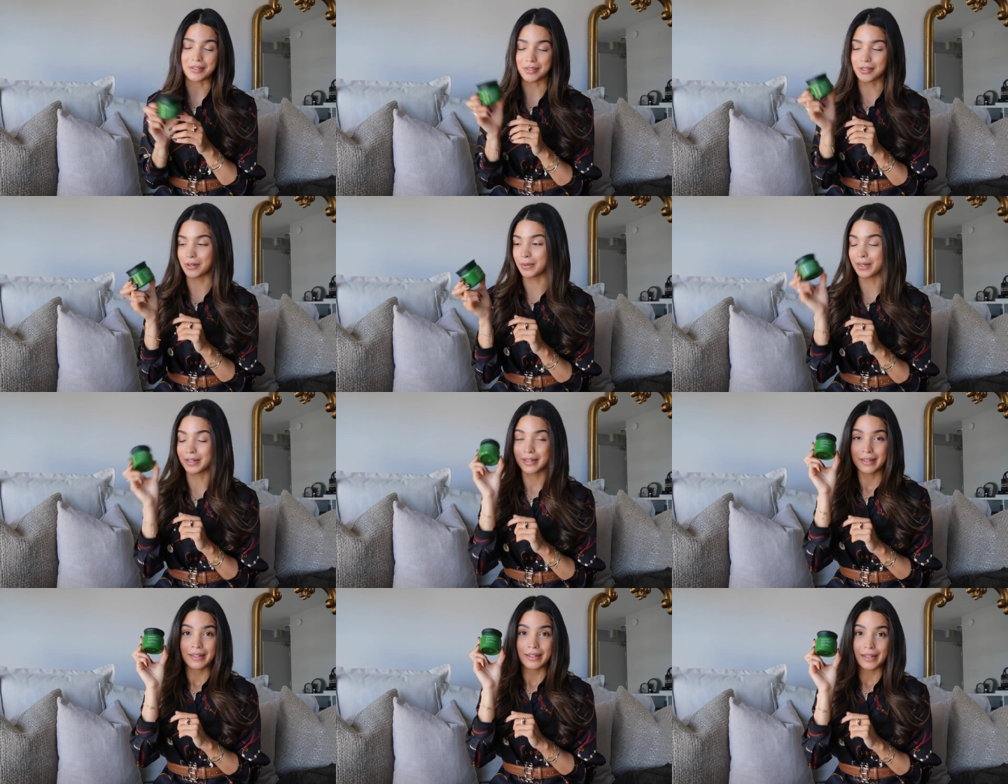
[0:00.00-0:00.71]
So
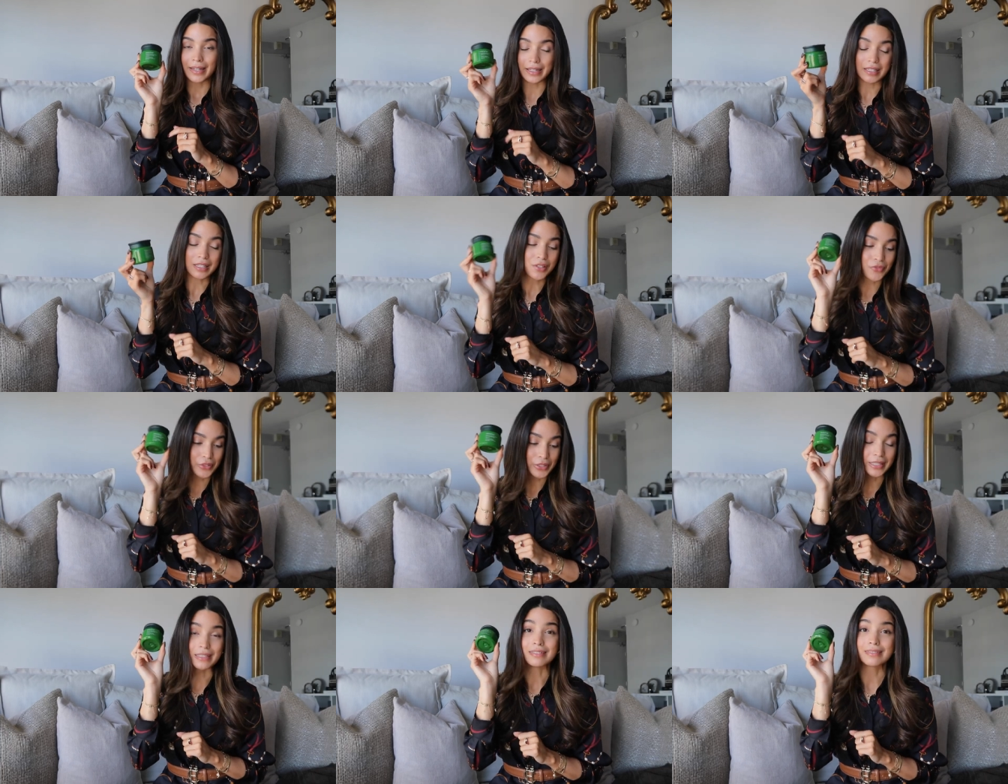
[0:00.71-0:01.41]

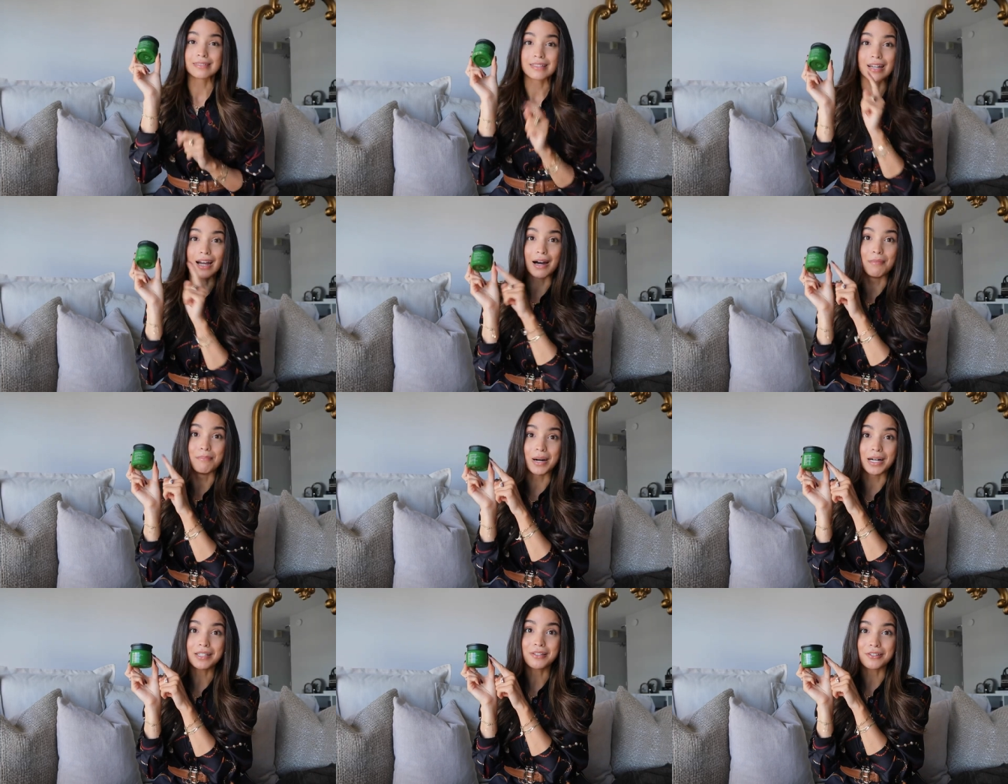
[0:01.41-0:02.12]
Innisfree, a
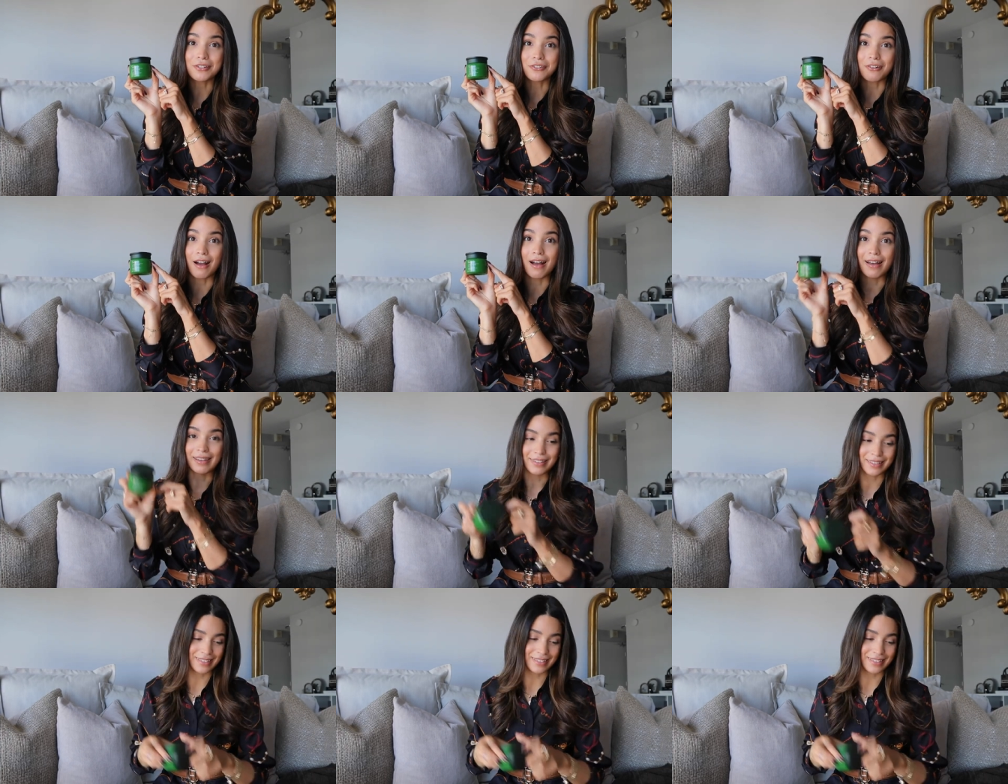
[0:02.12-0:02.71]
must try.